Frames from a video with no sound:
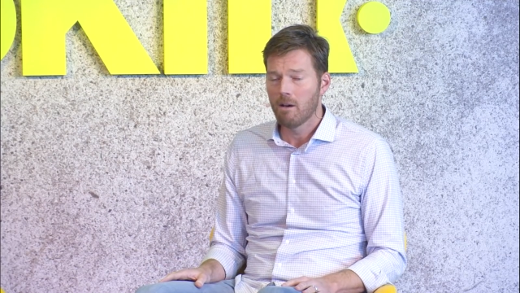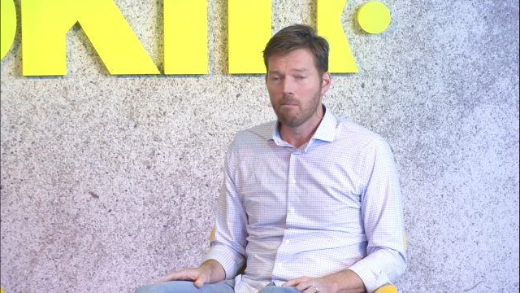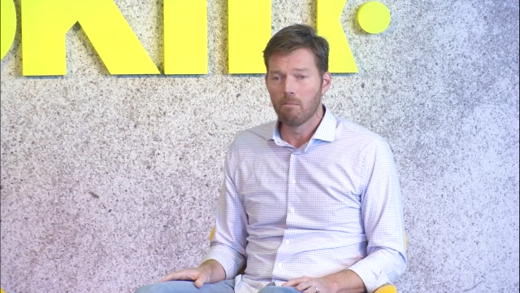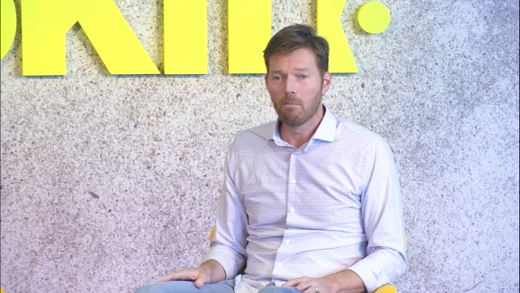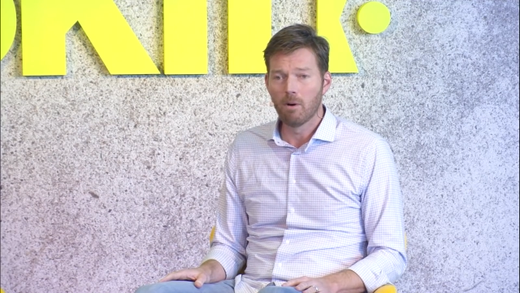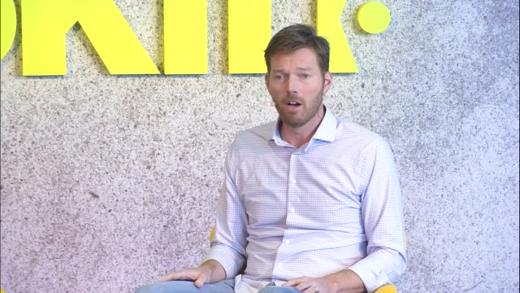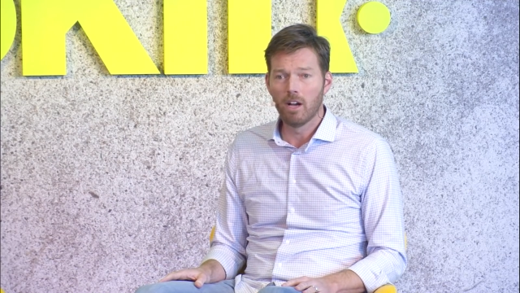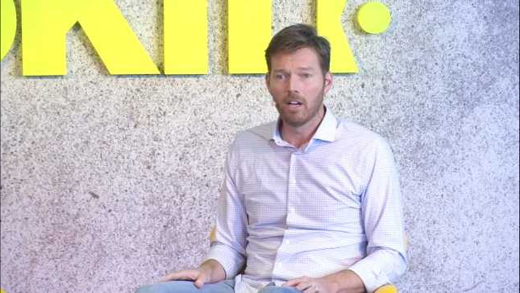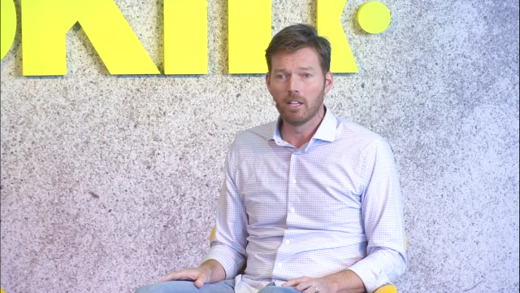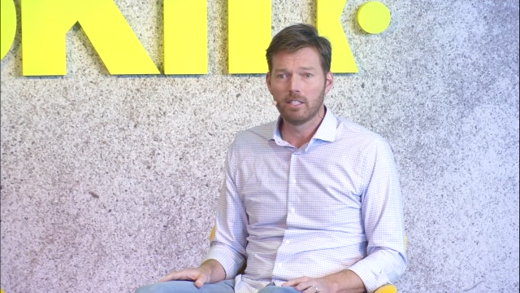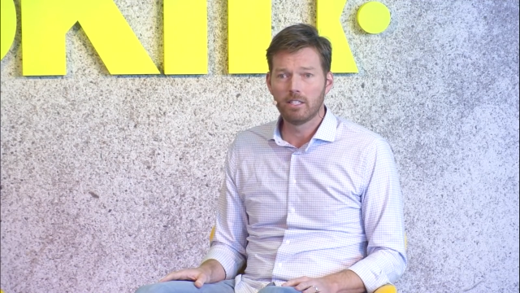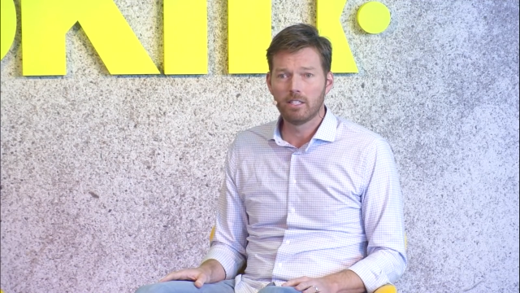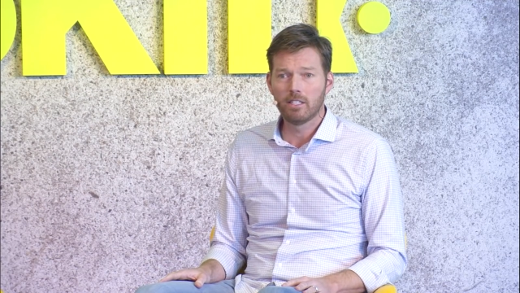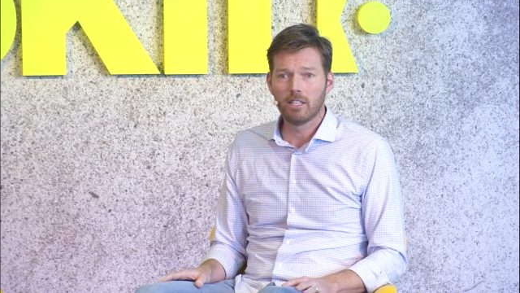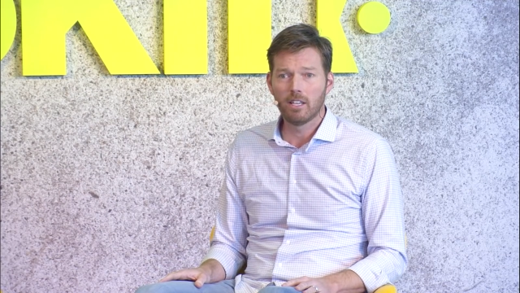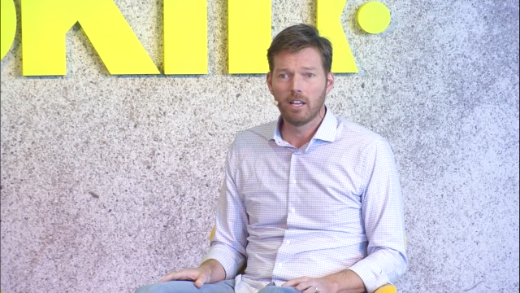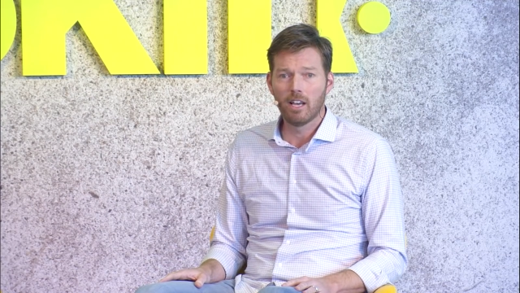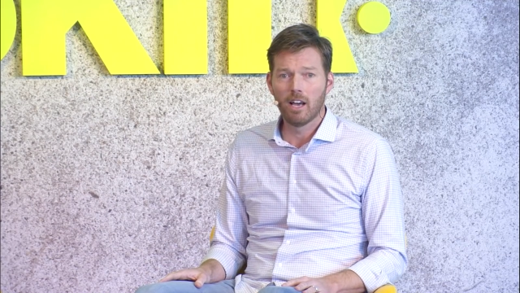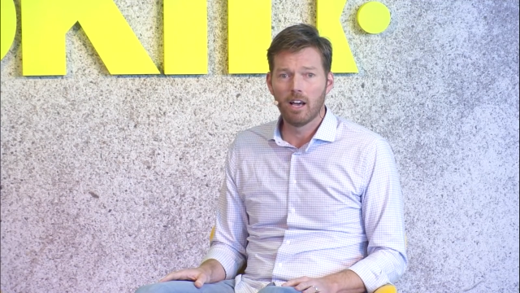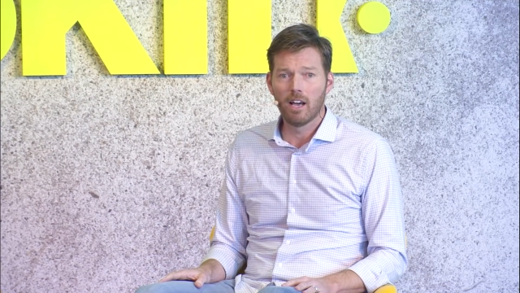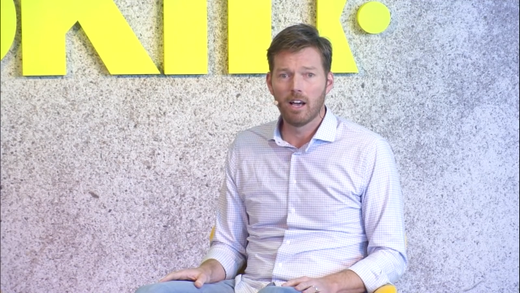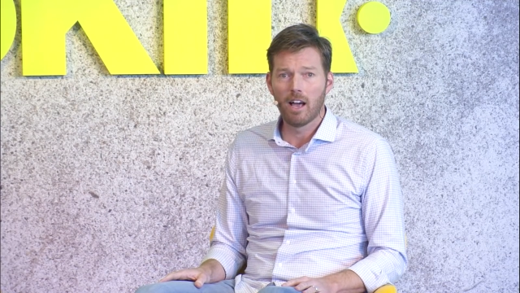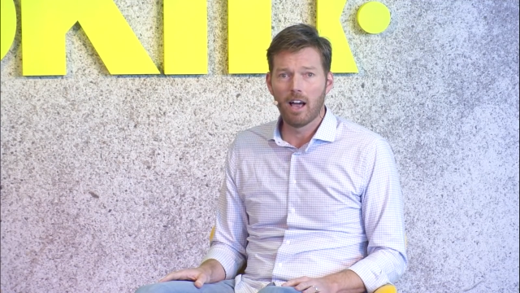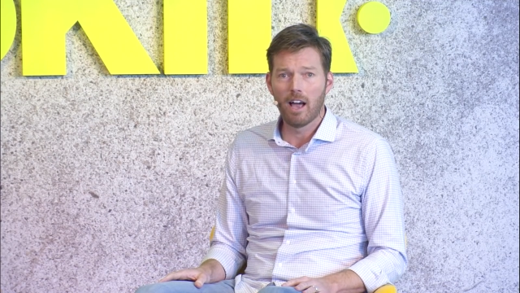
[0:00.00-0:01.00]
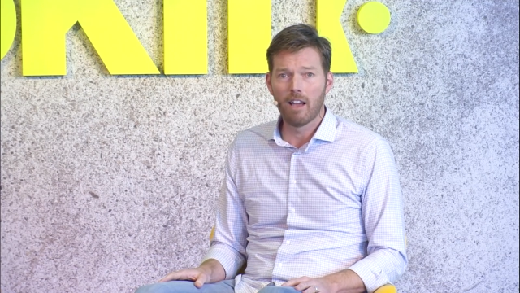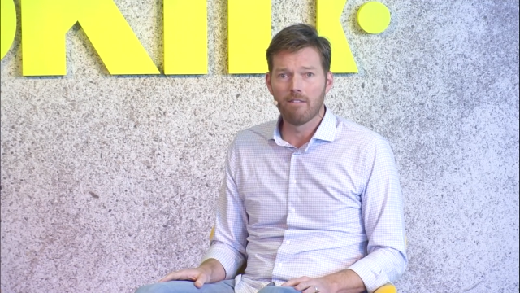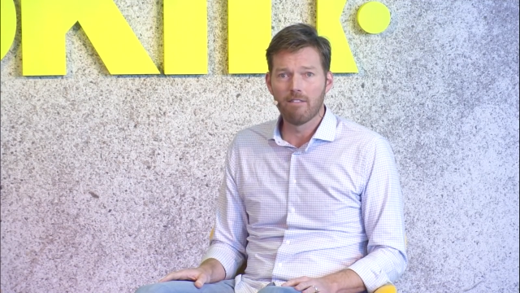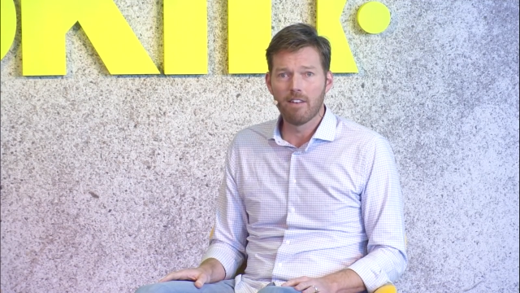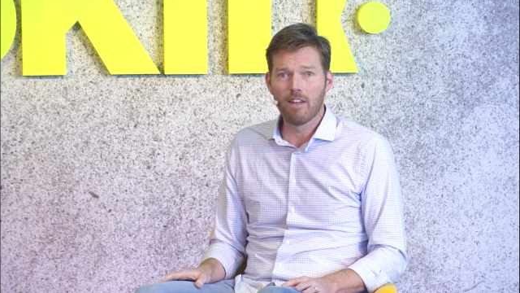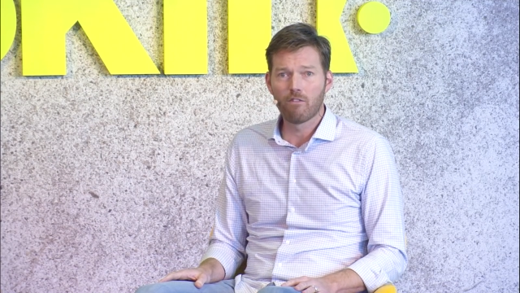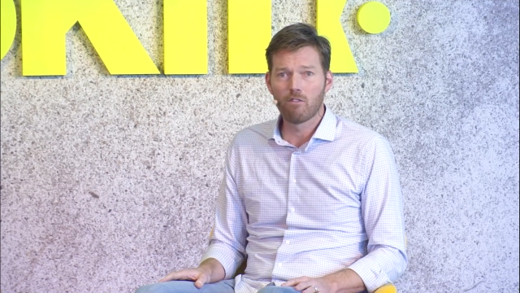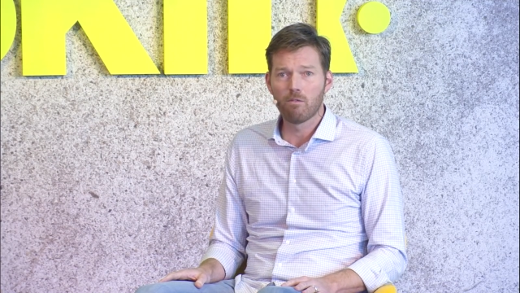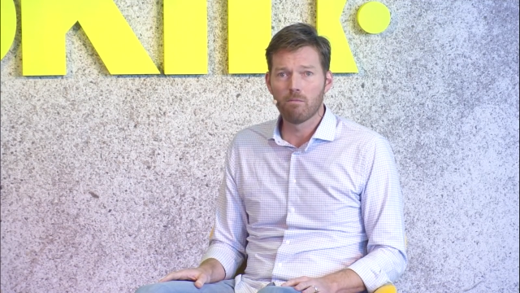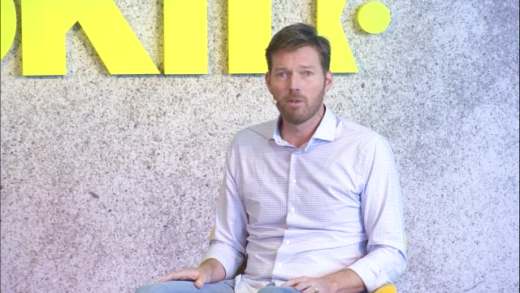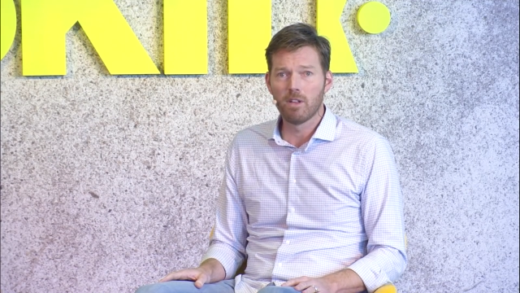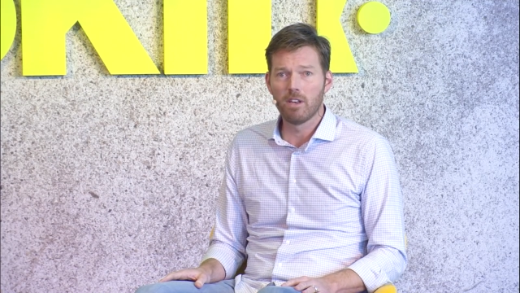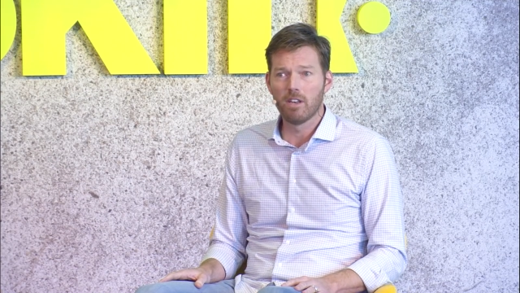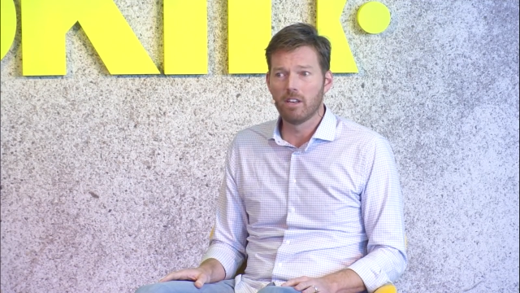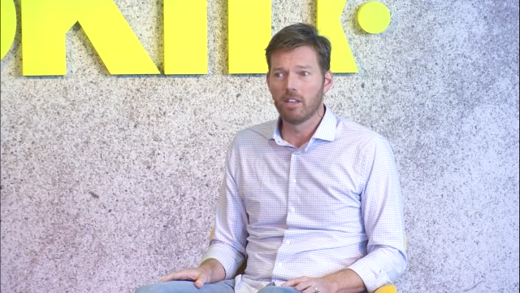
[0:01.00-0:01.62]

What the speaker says: but I've never been